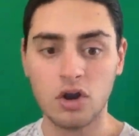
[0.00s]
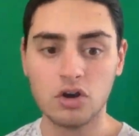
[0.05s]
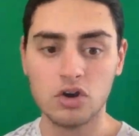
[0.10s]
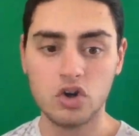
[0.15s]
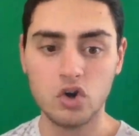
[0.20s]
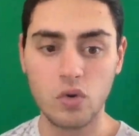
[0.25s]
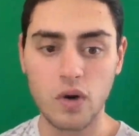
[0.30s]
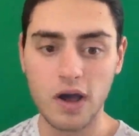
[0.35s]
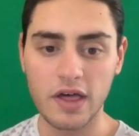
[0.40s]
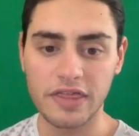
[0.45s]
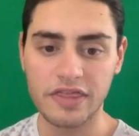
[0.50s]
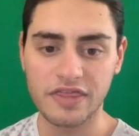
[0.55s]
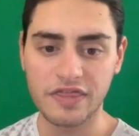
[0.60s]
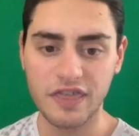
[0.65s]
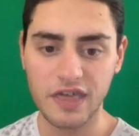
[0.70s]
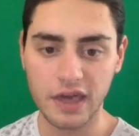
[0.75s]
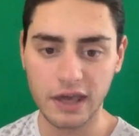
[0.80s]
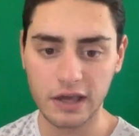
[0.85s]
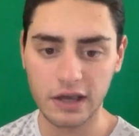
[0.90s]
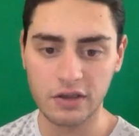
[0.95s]
Do I
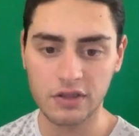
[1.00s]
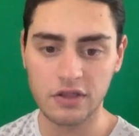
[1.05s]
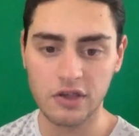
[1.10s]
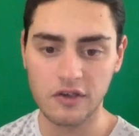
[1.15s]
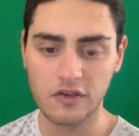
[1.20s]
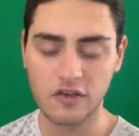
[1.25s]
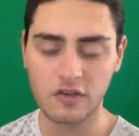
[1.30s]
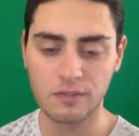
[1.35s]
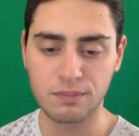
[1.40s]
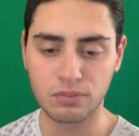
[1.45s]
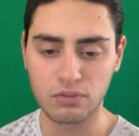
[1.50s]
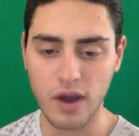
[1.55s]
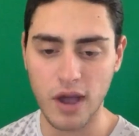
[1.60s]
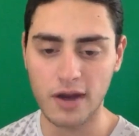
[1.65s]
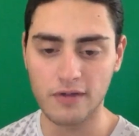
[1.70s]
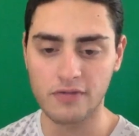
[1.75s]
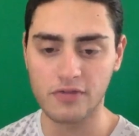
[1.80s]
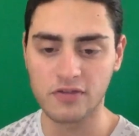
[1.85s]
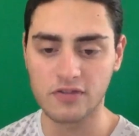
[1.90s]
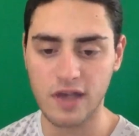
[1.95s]
think this spread
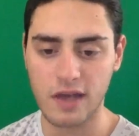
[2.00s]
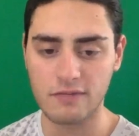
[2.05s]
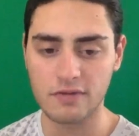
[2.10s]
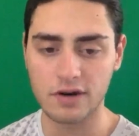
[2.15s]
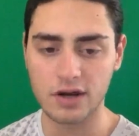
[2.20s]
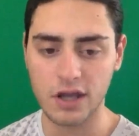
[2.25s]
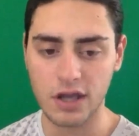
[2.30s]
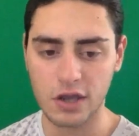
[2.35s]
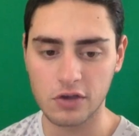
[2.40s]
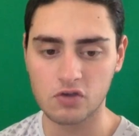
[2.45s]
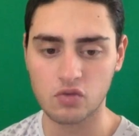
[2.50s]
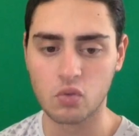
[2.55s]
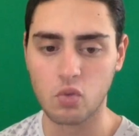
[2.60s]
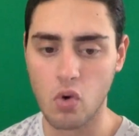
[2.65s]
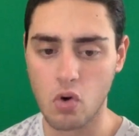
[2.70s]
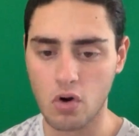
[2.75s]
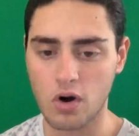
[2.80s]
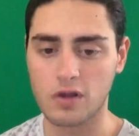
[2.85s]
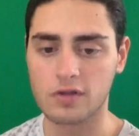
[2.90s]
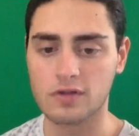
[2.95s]
of 7 is
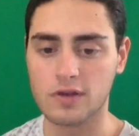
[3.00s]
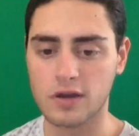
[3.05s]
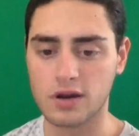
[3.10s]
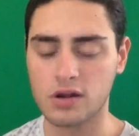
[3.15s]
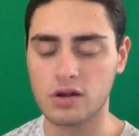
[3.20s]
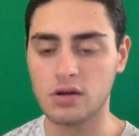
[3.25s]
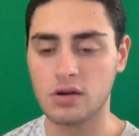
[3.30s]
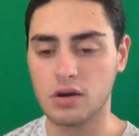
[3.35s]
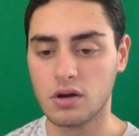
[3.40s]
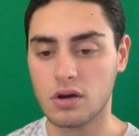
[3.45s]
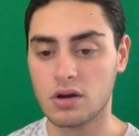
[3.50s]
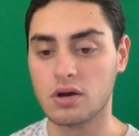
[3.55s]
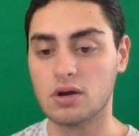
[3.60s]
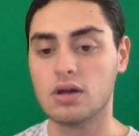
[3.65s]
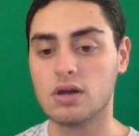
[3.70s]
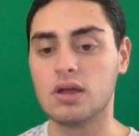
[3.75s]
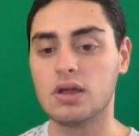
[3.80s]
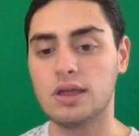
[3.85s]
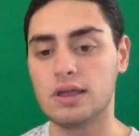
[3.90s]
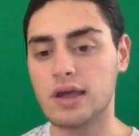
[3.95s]
warranted?
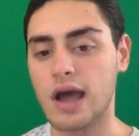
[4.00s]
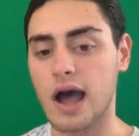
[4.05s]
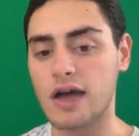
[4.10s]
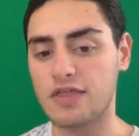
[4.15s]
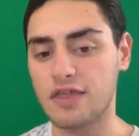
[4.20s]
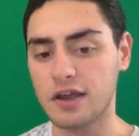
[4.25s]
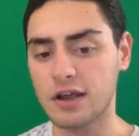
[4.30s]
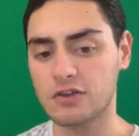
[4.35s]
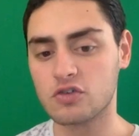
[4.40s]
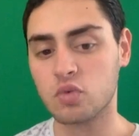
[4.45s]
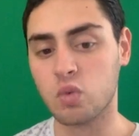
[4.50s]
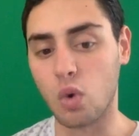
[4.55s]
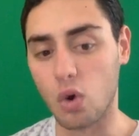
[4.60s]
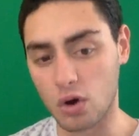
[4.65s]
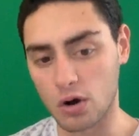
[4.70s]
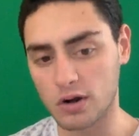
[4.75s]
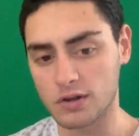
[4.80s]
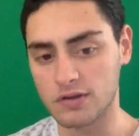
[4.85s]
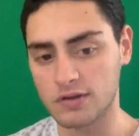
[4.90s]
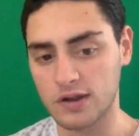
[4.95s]
I think it's
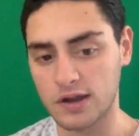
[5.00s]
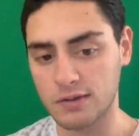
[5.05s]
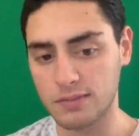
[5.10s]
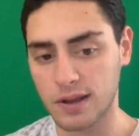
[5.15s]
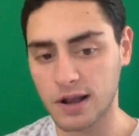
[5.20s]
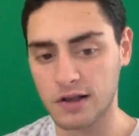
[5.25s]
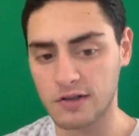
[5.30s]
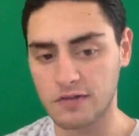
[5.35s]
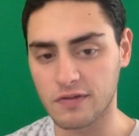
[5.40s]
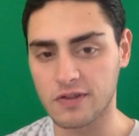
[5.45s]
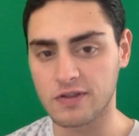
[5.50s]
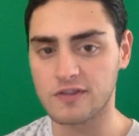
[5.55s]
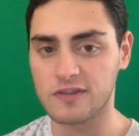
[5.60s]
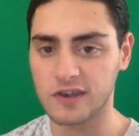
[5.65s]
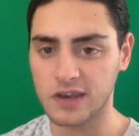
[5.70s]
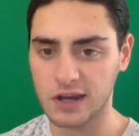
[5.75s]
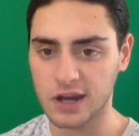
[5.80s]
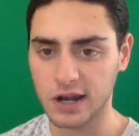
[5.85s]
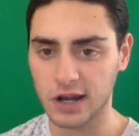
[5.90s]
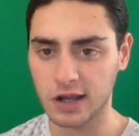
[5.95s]
warranted because of the
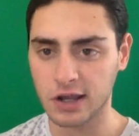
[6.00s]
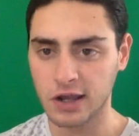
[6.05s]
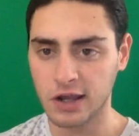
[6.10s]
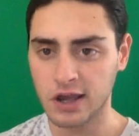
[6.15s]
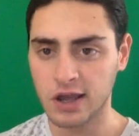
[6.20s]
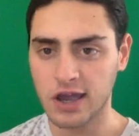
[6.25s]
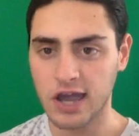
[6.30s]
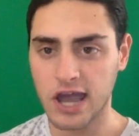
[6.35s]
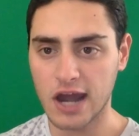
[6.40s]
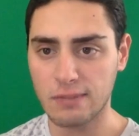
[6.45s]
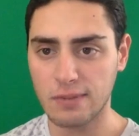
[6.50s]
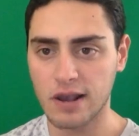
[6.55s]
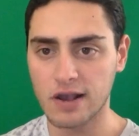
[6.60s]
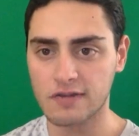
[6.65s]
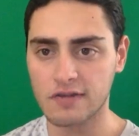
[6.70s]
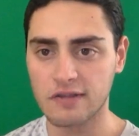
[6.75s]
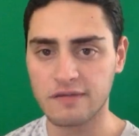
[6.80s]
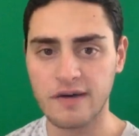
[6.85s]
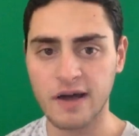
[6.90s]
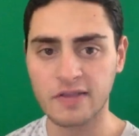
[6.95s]
seeding and
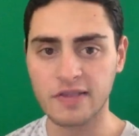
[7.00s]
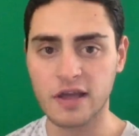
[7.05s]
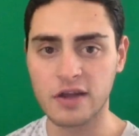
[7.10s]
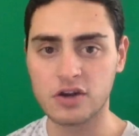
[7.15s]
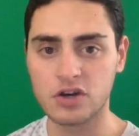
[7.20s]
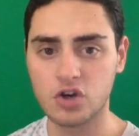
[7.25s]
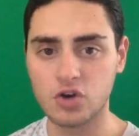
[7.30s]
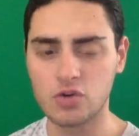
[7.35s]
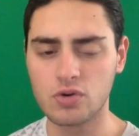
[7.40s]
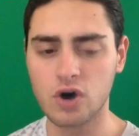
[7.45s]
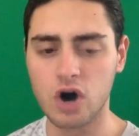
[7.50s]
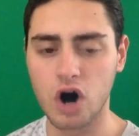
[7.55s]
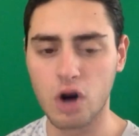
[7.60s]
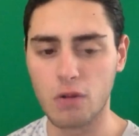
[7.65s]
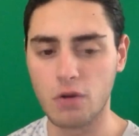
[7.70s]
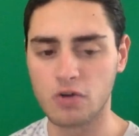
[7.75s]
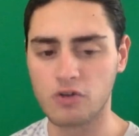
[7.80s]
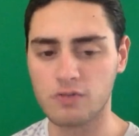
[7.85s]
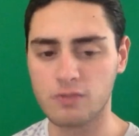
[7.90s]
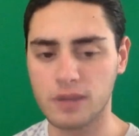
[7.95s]
because of the fact that Duke
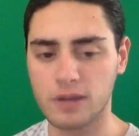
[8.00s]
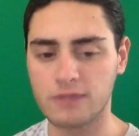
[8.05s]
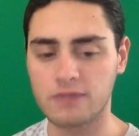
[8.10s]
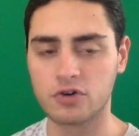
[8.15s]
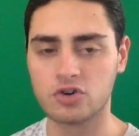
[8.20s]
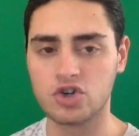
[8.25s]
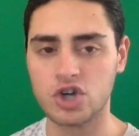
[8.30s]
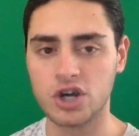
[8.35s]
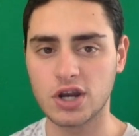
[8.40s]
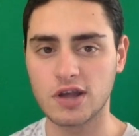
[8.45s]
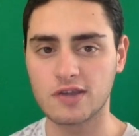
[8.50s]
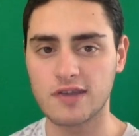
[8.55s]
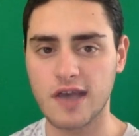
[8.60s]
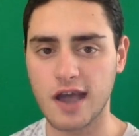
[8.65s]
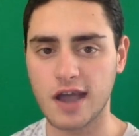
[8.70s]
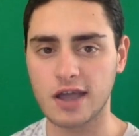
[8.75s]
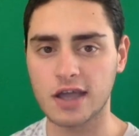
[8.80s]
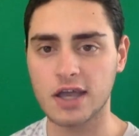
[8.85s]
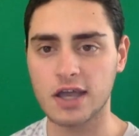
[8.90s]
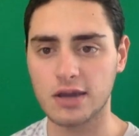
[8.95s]
almost beat Virginia
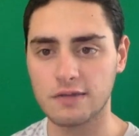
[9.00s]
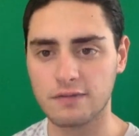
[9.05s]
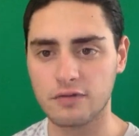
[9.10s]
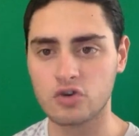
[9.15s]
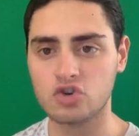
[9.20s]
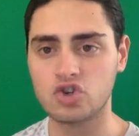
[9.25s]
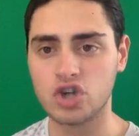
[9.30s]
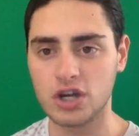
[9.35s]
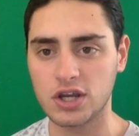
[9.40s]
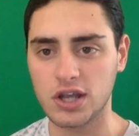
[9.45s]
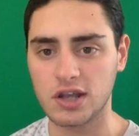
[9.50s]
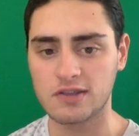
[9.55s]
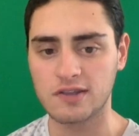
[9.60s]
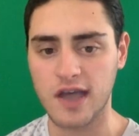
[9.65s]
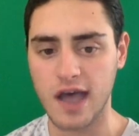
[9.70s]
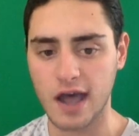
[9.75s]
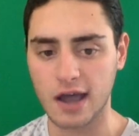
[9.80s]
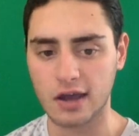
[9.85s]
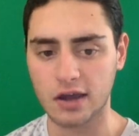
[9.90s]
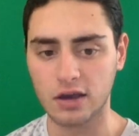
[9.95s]
Tech in
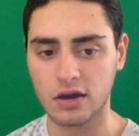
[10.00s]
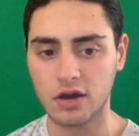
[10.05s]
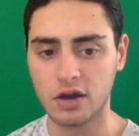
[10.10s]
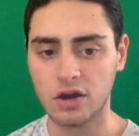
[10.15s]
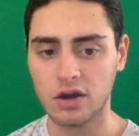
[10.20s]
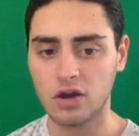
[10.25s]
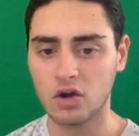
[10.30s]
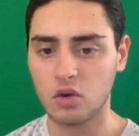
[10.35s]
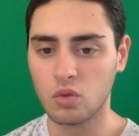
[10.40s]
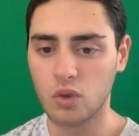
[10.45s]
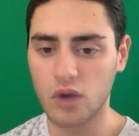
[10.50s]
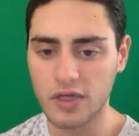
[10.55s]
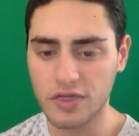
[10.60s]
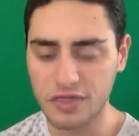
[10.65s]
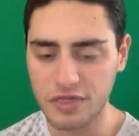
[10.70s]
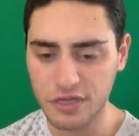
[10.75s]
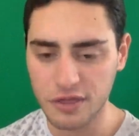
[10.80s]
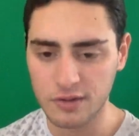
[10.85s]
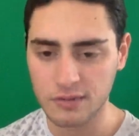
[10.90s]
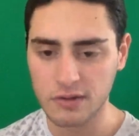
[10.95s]
Virginia Tech
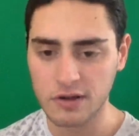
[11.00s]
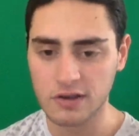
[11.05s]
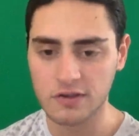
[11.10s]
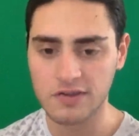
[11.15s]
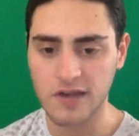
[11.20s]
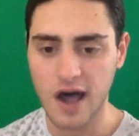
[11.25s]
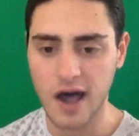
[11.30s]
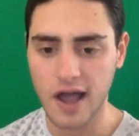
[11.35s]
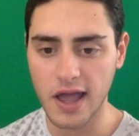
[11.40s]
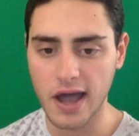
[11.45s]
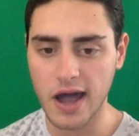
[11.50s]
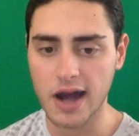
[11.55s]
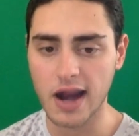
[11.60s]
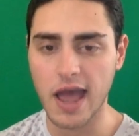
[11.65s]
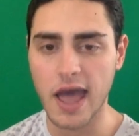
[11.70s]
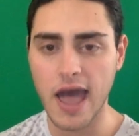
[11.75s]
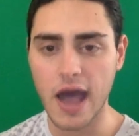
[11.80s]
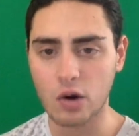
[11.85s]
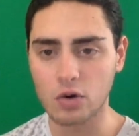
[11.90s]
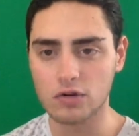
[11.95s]
with
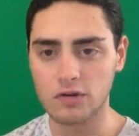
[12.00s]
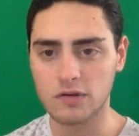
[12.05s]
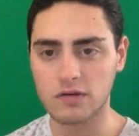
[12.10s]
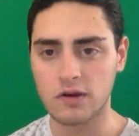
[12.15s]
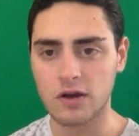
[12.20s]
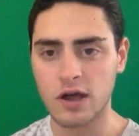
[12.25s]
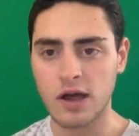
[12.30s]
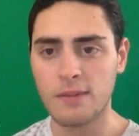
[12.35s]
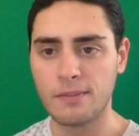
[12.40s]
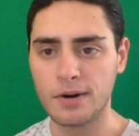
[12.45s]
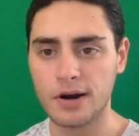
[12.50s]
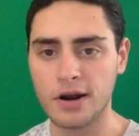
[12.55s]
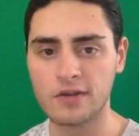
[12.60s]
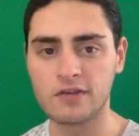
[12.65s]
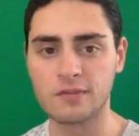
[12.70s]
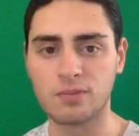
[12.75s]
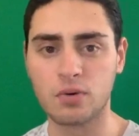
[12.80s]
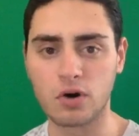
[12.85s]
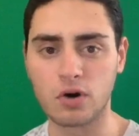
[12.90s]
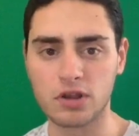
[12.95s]
Zion out.
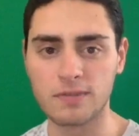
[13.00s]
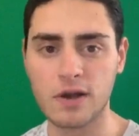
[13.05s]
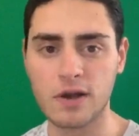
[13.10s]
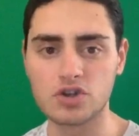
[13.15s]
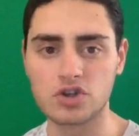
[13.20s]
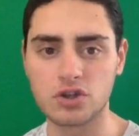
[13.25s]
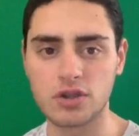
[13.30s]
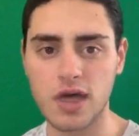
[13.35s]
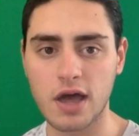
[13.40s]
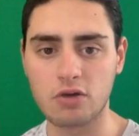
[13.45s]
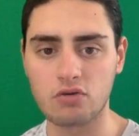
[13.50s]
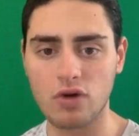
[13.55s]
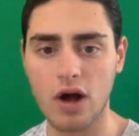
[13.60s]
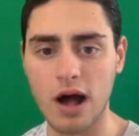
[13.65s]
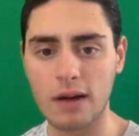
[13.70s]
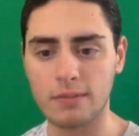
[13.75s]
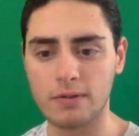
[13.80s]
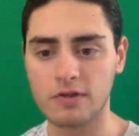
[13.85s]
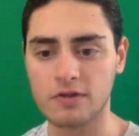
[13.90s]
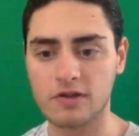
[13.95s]
But it is important to mention
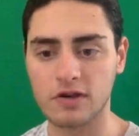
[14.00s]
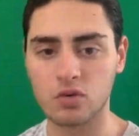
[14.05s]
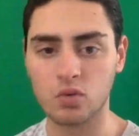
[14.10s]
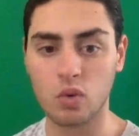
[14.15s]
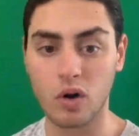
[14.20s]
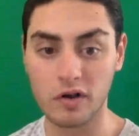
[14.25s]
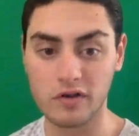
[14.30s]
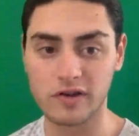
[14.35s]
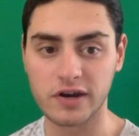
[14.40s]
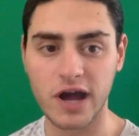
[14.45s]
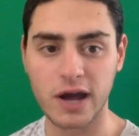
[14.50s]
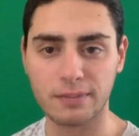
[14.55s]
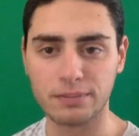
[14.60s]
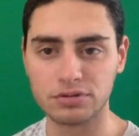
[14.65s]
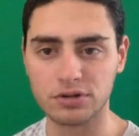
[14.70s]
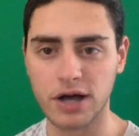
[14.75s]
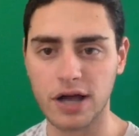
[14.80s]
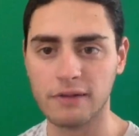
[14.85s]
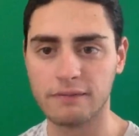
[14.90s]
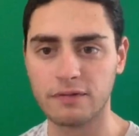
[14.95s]
that Robinson was
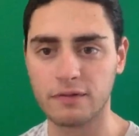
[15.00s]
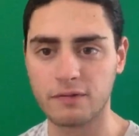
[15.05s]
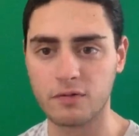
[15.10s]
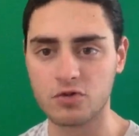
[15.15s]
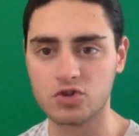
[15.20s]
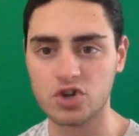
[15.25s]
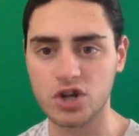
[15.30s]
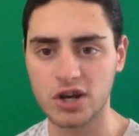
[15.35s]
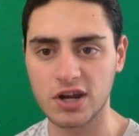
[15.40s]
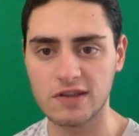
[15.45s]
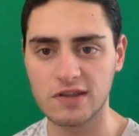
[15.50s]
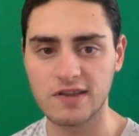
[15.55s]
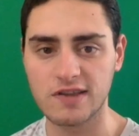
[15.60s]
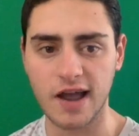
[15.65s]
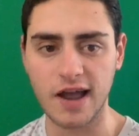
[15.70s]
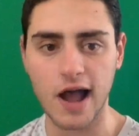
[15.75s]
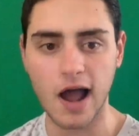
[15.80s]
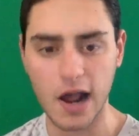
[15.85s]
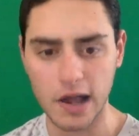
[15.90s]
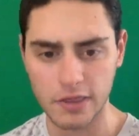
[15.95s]
not playing for Virginia
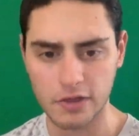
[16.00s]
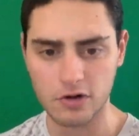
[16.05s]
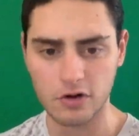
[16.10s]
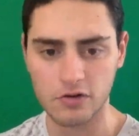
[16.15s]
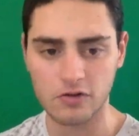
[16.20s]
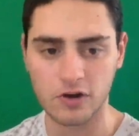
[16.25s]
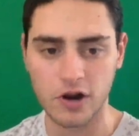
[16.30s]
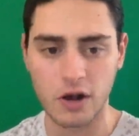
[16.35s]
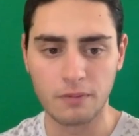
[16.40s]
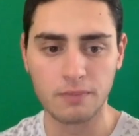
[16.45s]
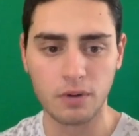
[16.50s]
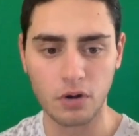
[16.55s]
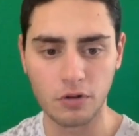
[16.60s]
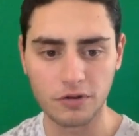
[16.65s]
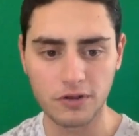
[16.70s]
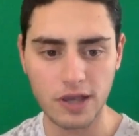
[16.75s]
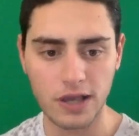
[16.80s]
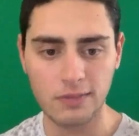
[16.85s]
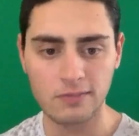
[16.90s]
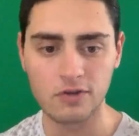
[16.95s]
Tech either, so now
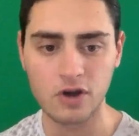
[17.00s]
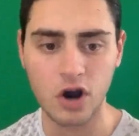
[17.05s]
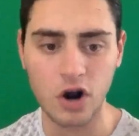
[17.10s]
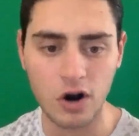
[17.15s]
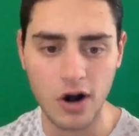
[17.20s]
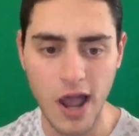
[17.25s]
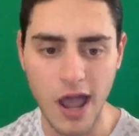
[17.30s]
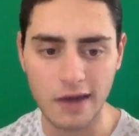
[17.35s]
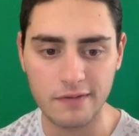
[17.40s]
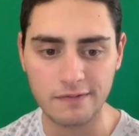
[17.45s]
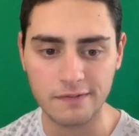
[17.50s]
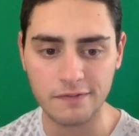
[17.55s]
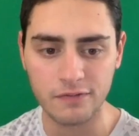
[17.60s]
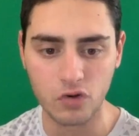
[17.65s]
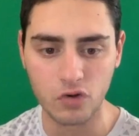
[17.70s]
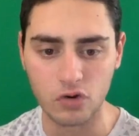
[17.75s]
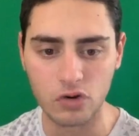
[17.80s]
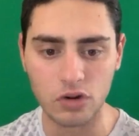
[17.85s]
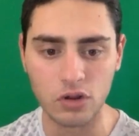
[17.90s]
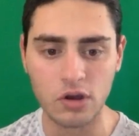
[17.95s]
both teams are at
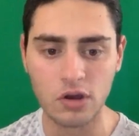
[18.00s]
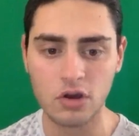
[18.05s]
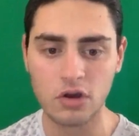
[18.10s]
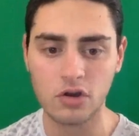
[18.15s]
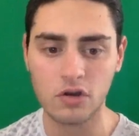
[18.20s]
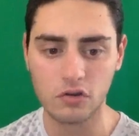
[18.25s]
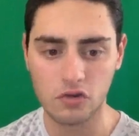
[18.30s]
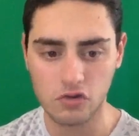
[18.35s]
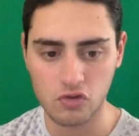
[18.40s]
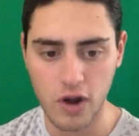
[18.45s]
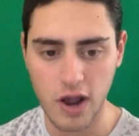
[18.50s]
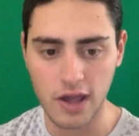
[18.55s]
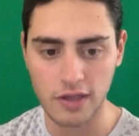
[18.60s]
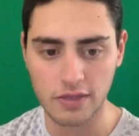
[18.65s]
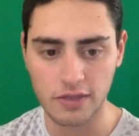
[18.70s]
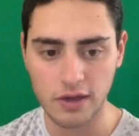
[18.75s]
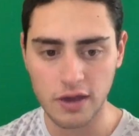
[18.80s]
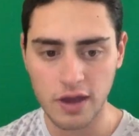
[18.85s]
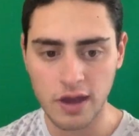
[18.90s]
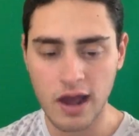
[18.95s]
full strength.